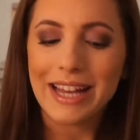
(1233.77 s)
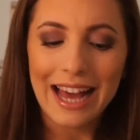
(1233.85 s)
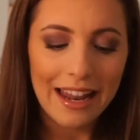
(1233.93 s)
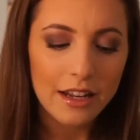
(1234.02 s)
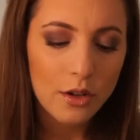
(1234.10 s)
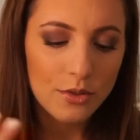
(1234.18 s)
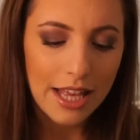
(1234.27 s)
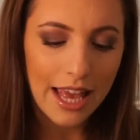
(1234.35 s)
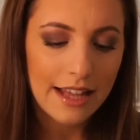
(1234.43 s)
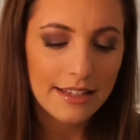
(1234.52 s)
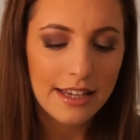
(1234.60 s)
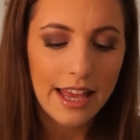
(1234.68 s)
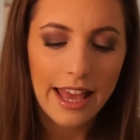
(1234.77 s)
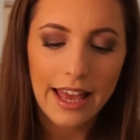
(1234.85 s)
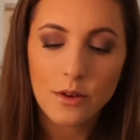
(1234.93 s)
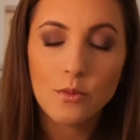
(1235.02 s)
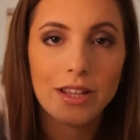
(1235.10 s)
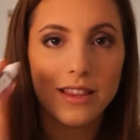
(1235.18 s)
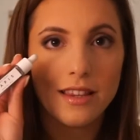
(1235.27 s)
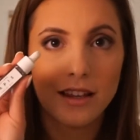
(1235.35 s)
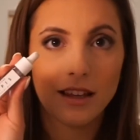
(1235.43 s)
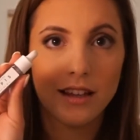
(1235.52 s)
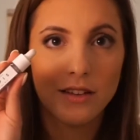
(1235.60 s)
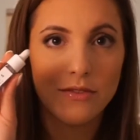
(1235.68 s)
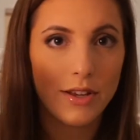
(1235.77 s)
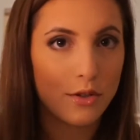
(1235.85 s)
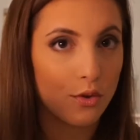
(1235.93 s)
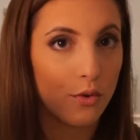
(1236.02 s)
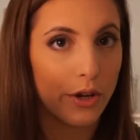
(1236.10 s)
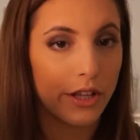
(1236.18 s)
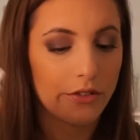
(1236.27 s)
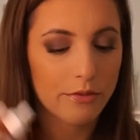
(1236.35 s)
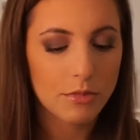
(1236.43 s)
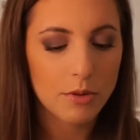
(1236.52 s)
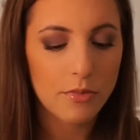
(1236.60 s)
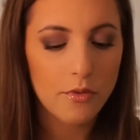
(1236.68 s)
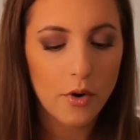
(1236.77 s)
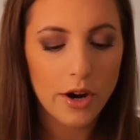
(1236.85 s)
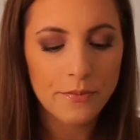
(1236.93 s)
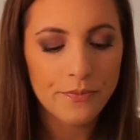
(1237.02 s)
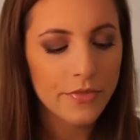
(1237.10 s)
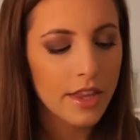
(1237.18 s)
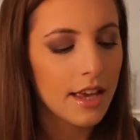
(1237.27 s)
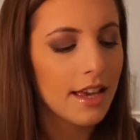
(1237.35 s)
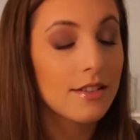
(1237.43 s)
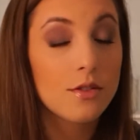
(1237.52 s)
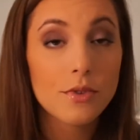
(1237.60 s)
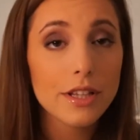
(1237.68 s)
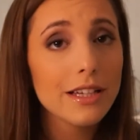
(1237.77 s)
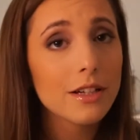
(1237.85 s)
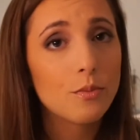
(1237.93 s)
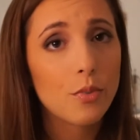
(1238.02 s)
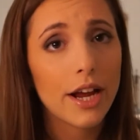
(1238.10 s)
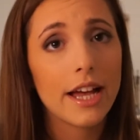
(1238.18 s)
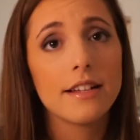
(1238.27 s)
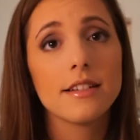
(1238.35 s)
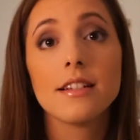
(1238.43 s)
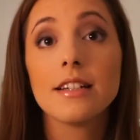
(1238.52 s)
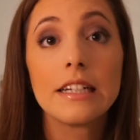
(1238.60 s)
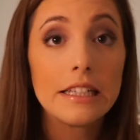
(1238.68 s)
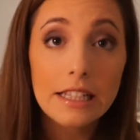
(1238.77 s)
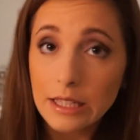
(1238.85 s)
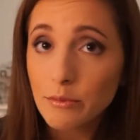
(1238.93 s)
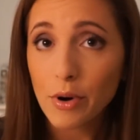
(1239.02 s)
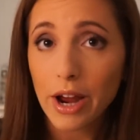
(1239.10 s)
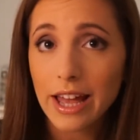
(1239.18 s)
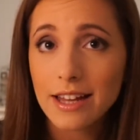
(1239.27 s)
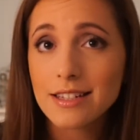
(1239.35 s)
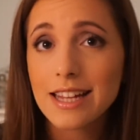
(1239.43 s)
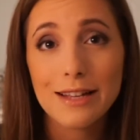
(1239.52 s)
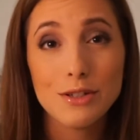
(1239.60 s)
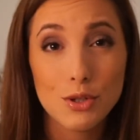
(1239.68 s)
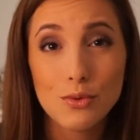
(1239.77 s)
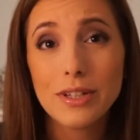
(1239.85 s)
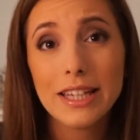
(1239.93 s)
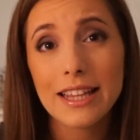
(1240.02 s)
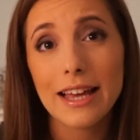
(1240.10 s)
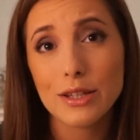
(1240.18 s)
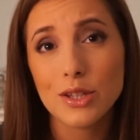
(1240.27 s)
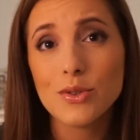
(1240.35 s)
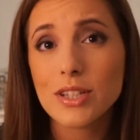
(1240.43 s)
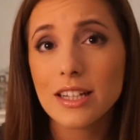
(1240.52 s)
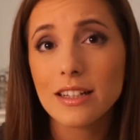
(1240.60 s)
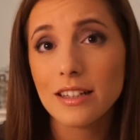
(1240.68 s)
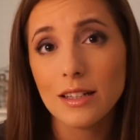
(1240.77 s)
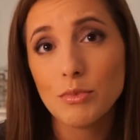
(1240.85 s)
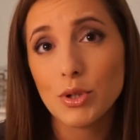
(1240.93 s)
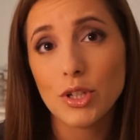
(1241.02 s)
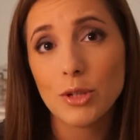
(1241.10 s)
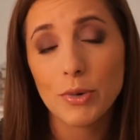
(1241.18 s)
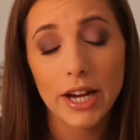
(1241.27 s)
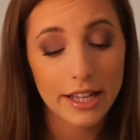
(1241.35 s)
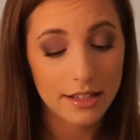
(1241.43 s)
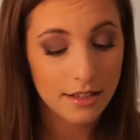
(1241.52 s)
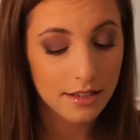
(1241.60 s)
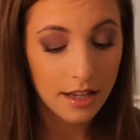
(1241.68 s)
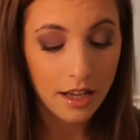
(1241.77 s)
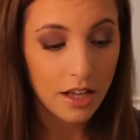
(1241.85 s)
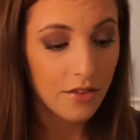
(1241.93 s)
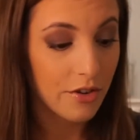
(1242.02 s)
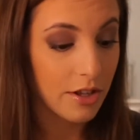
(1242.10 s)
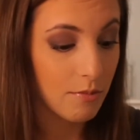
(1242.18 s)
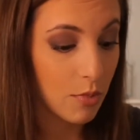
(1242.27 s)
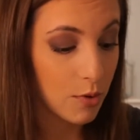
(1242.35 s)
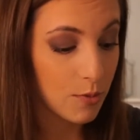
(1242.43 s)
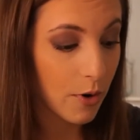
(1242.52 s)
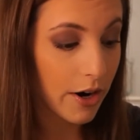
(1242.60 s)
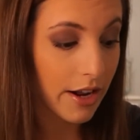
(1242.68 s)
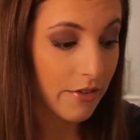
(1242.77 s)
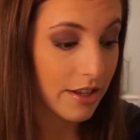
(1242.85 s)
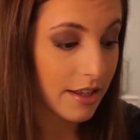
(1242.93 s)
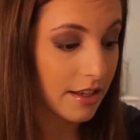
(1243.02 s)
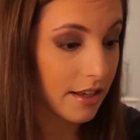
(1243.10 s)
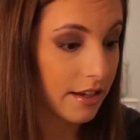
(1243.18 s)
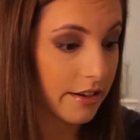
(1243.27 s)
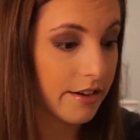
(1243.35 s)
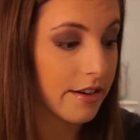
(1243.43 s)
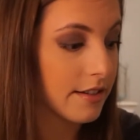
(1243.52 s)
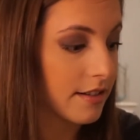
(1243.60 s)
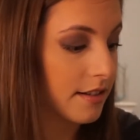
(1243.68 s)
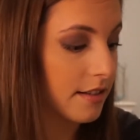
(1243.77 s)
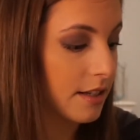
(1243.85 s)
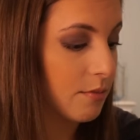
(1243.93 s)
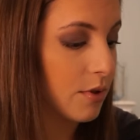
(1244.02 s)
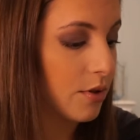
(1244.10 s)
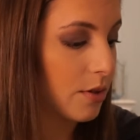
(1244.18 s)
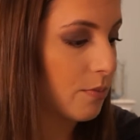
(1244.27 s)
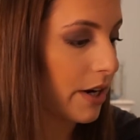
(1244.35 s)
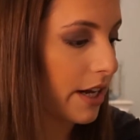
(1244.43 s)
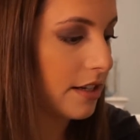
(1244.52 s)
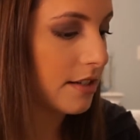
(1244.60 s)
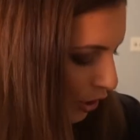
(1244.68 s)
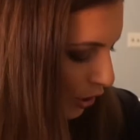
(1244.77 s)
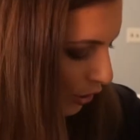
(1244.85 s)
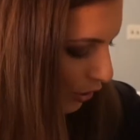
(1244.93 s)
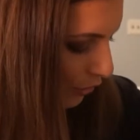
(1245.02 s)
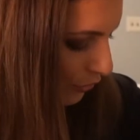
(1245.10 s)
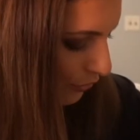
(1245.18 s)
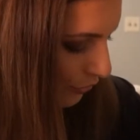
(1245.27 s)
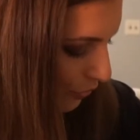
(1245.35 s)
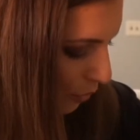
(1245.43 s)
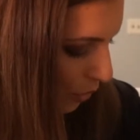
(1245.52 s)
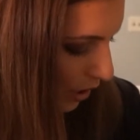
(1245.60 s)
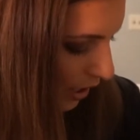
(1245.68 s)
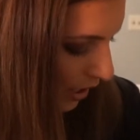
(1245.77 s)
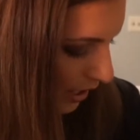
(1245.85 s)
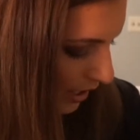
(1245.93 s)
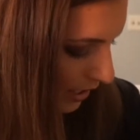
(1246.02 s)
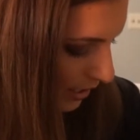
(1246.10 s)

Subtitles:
It kind of goes hand in hand with the facial oil from Herbivore. It's a really good brand, clean brand. I do really like using clean beauty brands. For the most part, everything here is a clean beauty brand. For